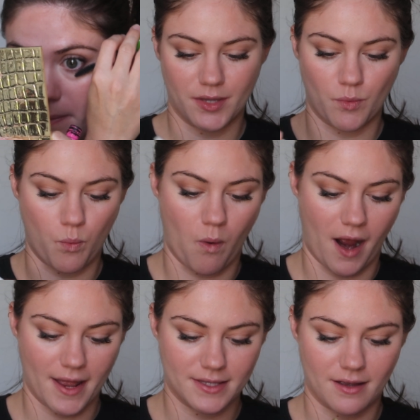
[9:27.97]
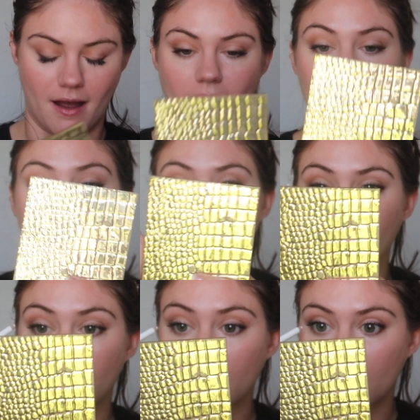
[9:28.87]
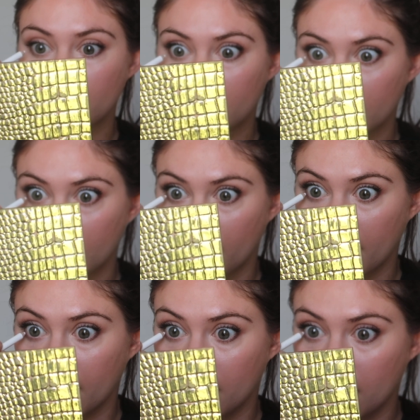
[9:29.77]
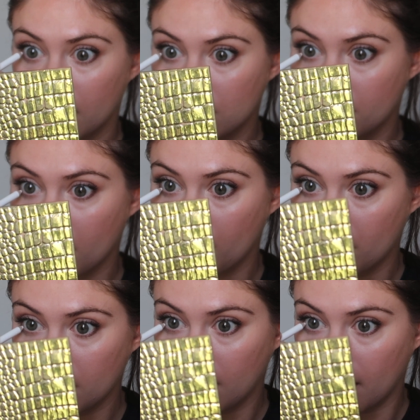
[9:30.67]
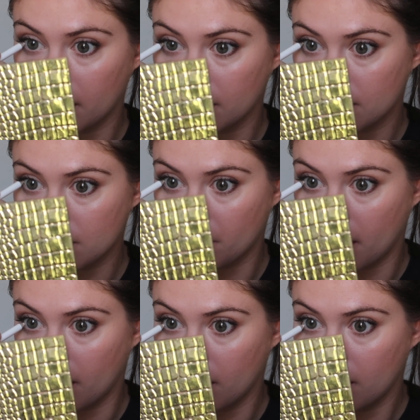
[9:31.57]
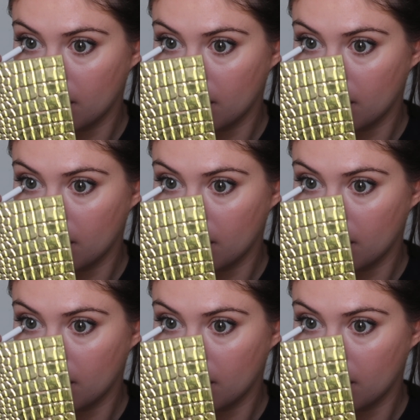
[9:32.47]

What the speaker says: With a white eyeliner, I'm going to go ahead and do my waterline as well.